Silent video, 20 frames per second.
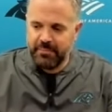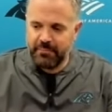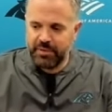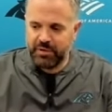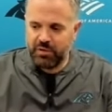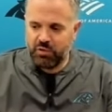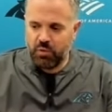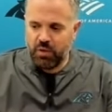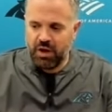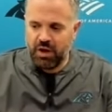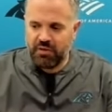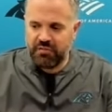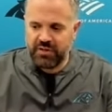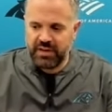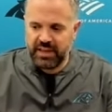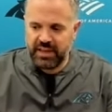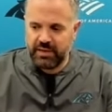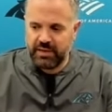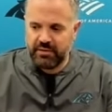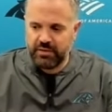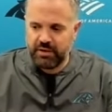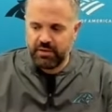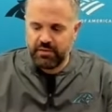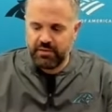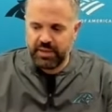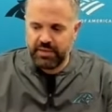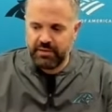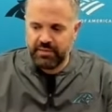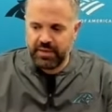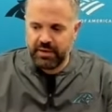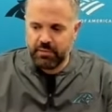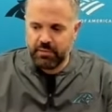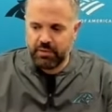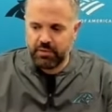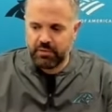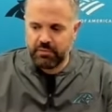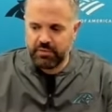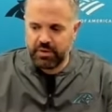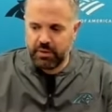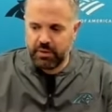But too often, they
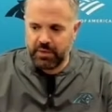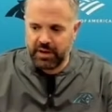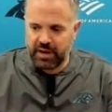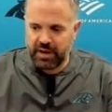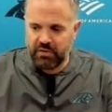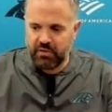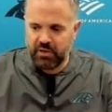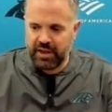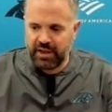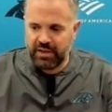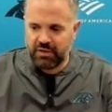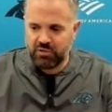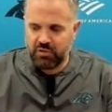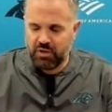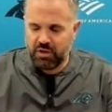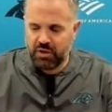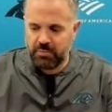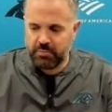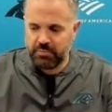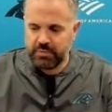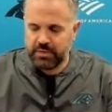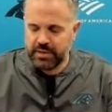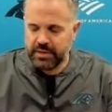were getting their hands on him.